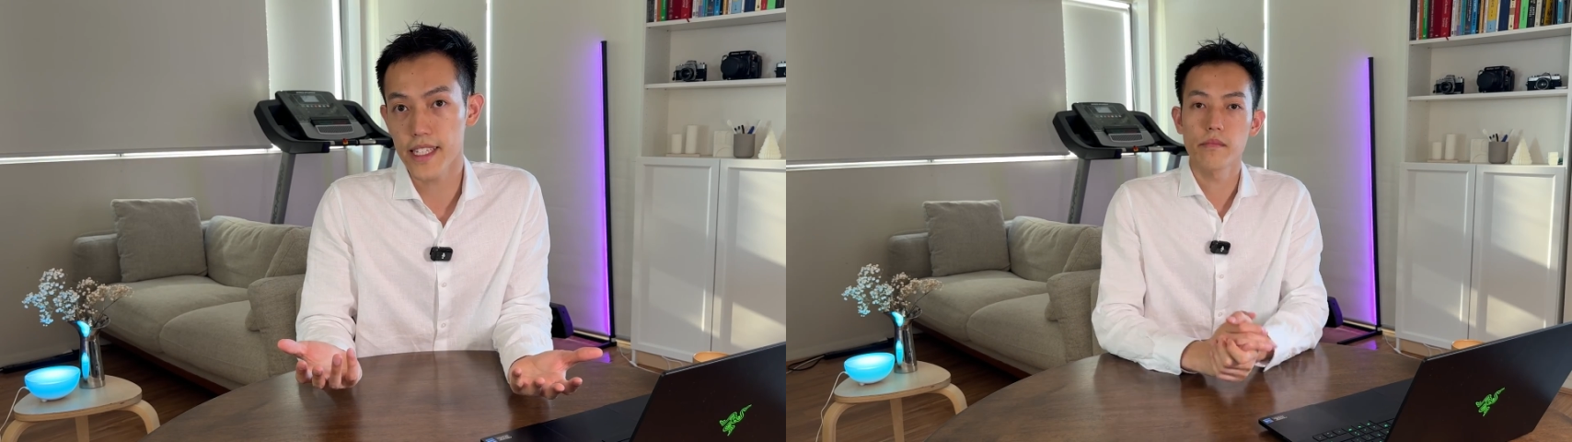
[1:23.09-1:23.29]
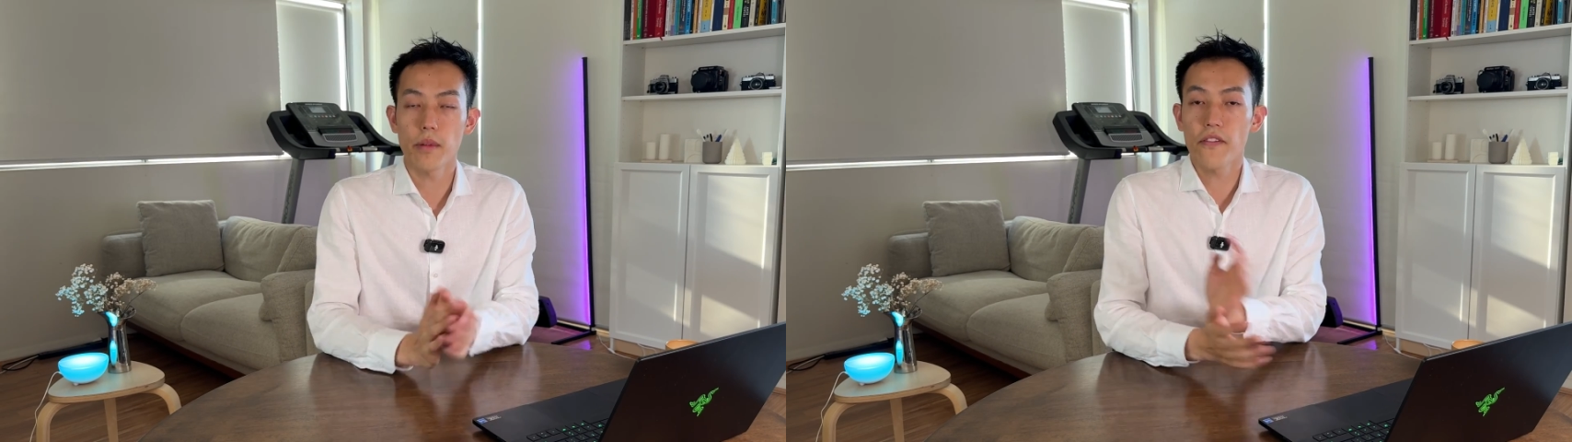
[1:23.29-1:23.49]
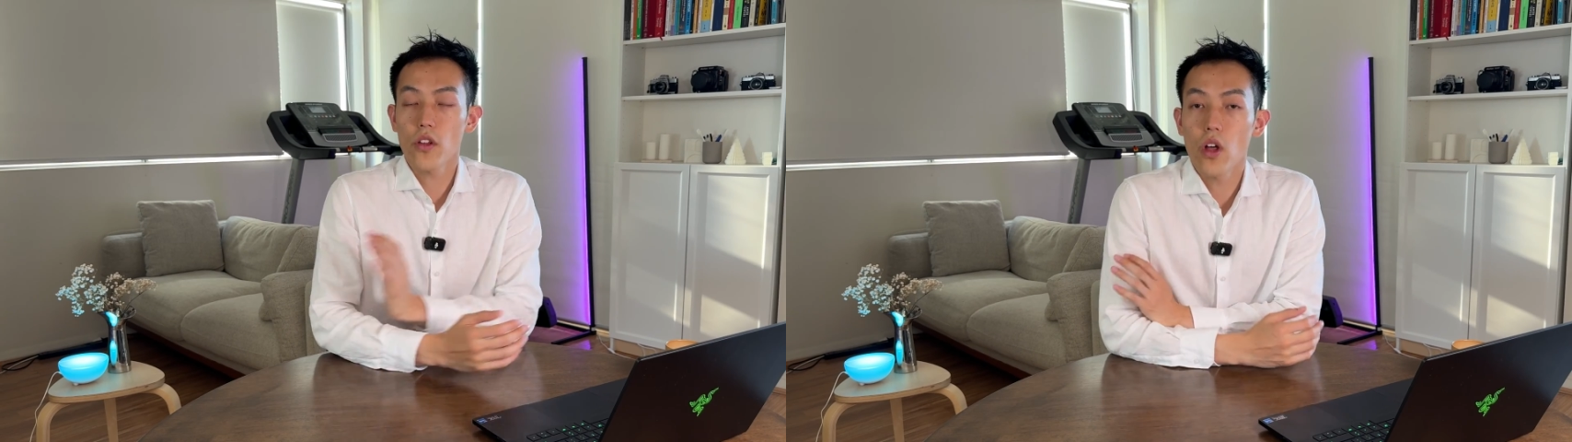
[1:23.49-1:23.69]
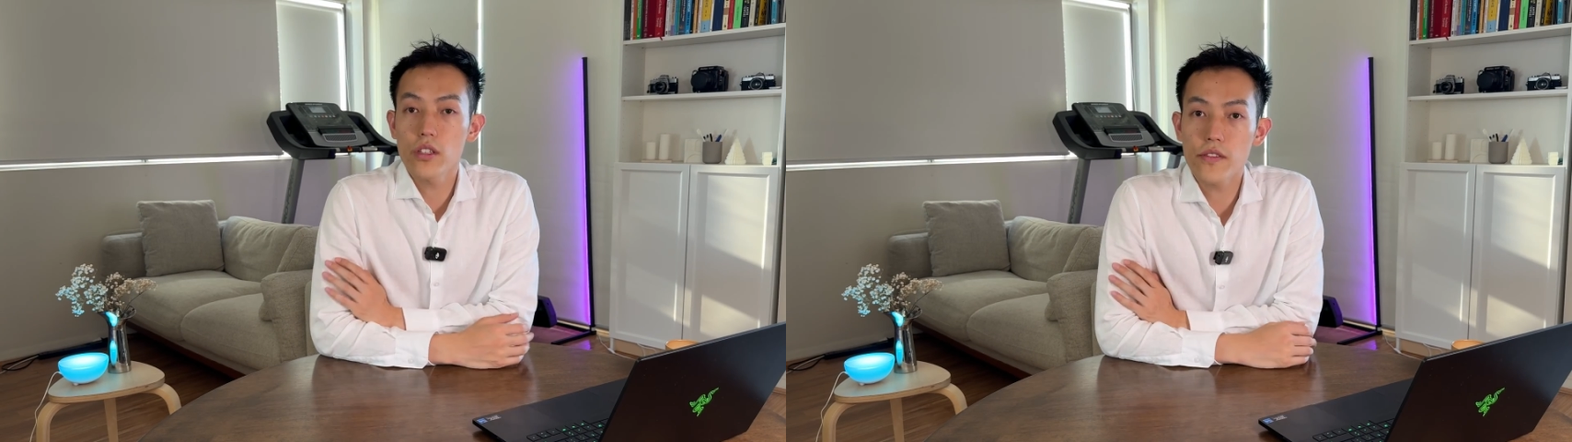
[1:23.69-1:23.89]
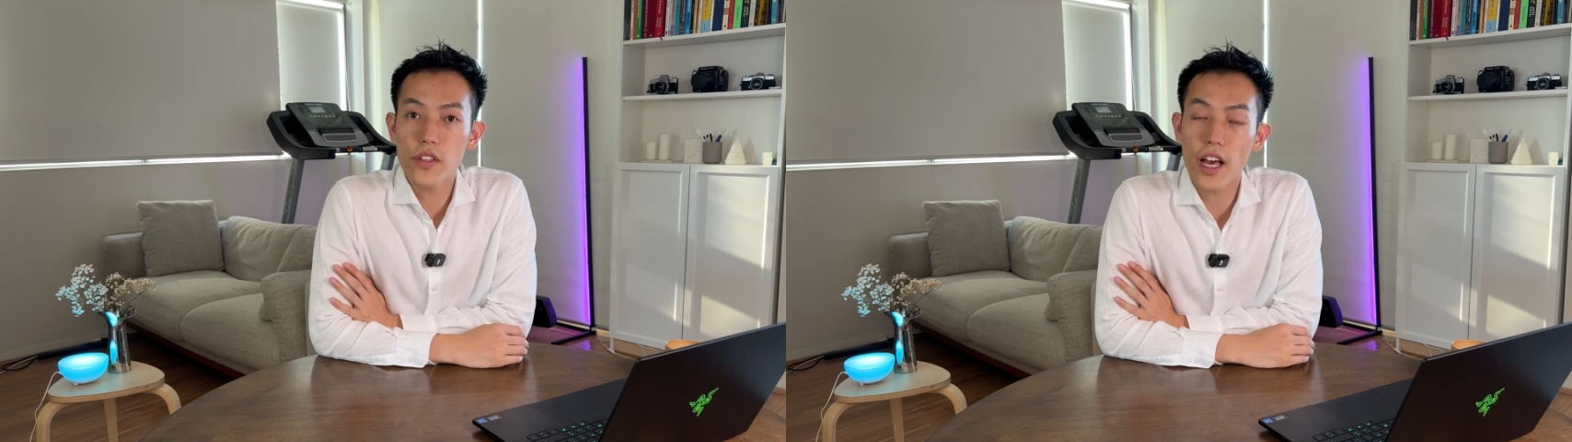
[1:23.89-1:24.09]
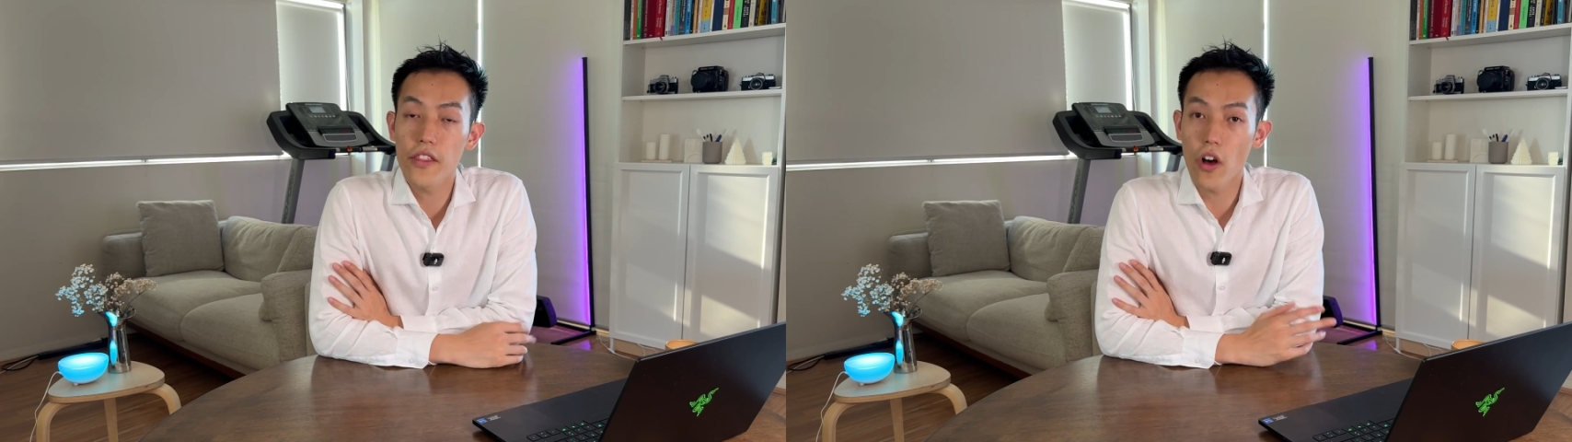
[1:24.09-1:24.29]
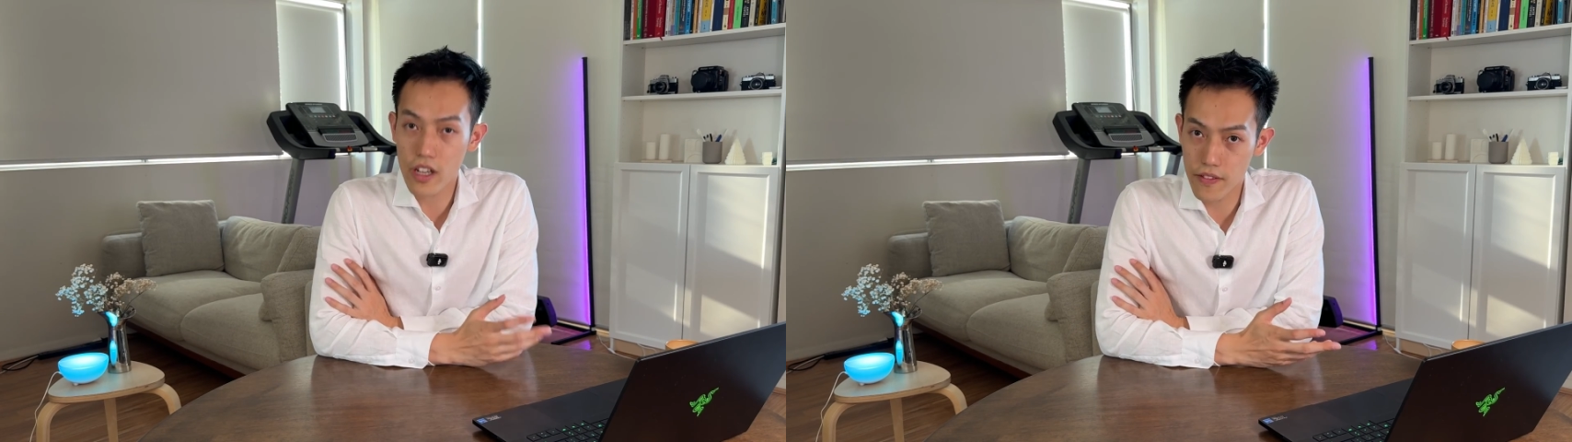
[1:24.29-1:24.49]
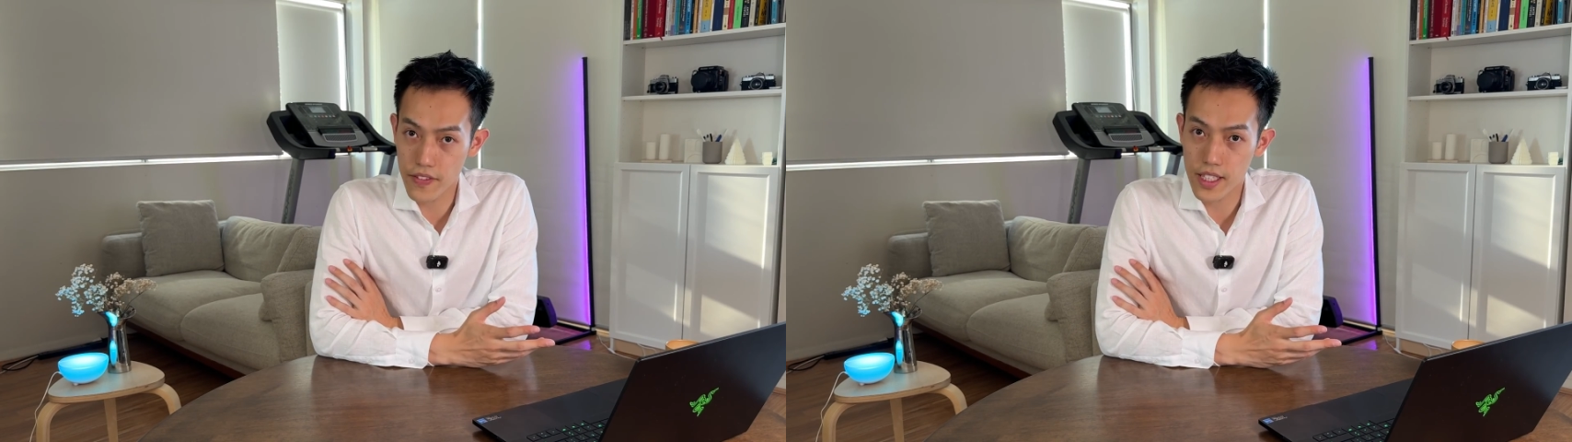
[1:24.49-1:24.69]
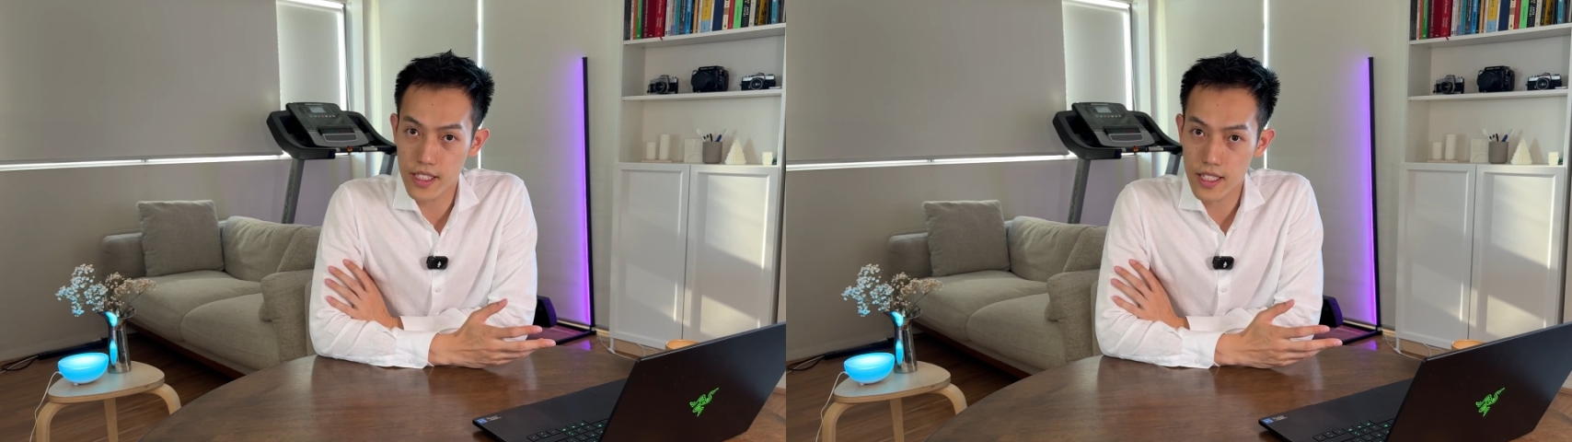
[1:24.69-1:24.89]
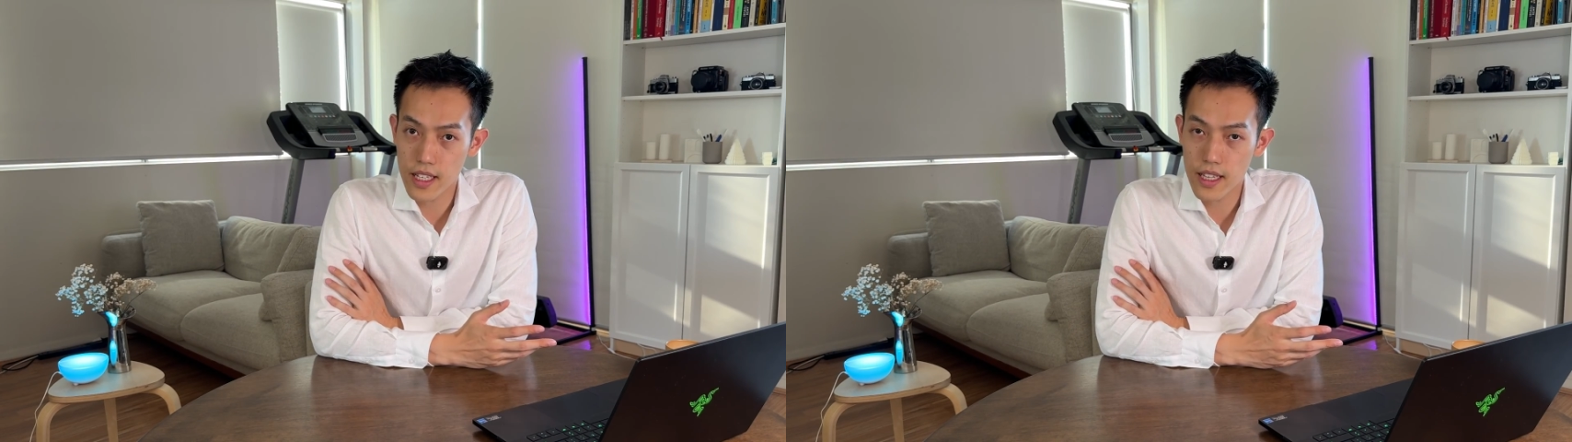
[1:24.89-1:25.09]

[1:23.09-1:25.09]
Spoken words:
But for those of you that are not convinced,